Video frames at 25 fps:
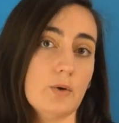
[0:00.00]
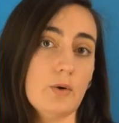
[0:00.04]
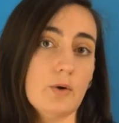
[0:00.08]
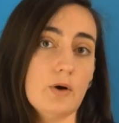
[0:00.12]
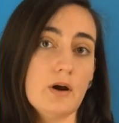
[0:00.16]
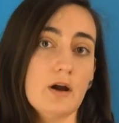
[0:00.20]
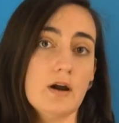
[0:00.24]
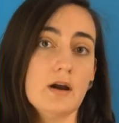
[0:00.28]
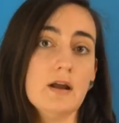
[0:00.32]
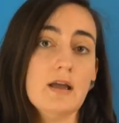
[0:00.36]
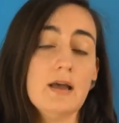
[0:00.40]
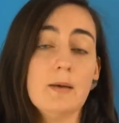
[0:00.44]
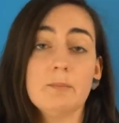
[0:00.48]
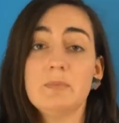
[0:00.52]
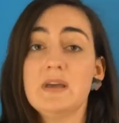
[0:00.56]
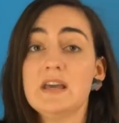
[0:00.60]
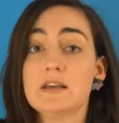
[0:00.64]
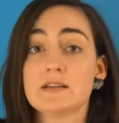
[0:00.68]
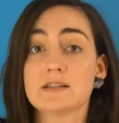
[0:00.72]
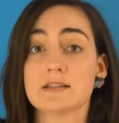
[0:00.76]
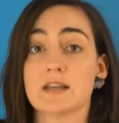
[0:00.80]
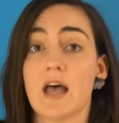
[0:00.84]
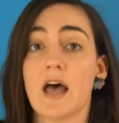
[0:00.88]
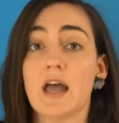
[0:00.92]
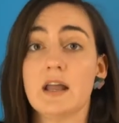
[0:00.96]
or be a
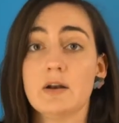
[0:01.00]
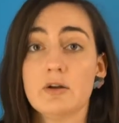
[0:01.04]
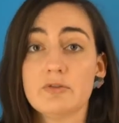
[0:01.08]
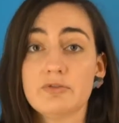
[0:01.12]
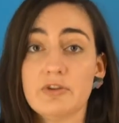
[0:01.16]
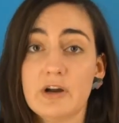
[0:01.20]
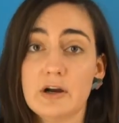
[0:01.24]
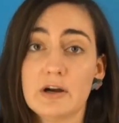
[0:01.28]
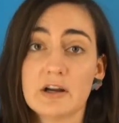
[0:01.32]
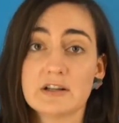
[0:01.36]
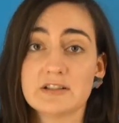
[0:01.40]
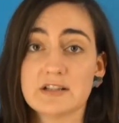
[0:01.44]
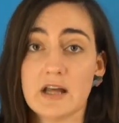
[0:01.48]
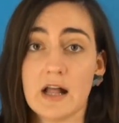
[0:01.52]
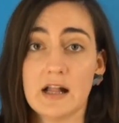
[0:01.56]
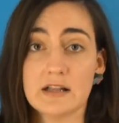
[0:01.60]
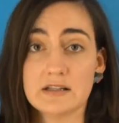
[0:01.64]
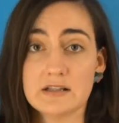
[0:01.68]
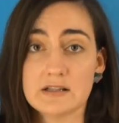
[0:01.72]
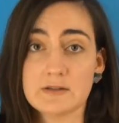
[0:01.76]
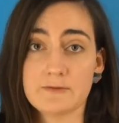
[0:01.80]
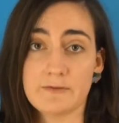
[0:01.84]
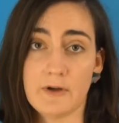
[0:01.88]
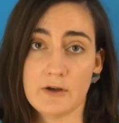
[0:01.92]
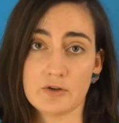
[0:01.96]
sign of erectile
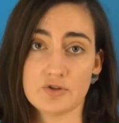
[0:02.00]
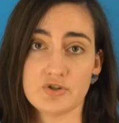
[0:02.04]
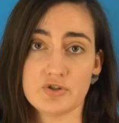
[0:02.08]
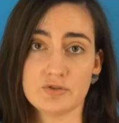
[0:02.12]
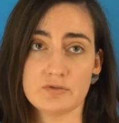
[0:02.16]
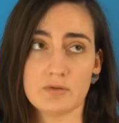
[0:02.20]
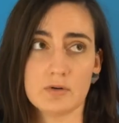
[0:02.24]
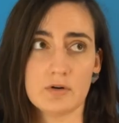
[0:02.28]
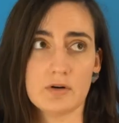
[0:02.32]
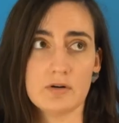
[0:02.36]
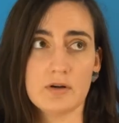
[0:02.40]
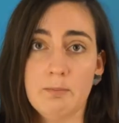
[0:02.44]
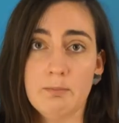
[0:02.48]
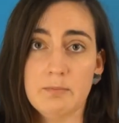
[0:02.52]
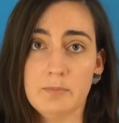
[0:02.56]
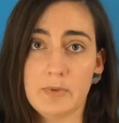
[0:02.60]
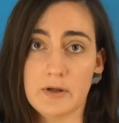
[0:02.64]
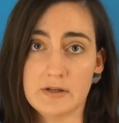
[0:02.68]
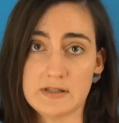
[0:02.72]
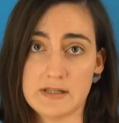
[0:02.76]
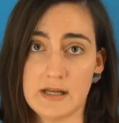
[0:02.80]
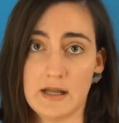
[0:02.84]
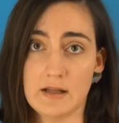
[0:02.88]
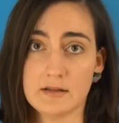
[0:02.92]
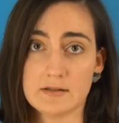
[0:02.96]
dysfunction or
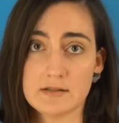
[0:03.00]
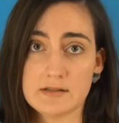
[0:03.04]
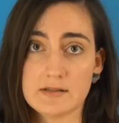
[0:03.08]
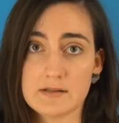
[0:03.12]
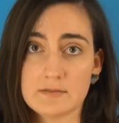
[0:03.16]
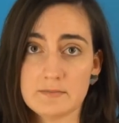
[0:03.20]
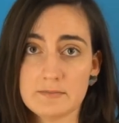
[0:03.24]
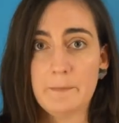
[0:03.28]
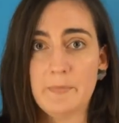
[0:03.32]
impotence.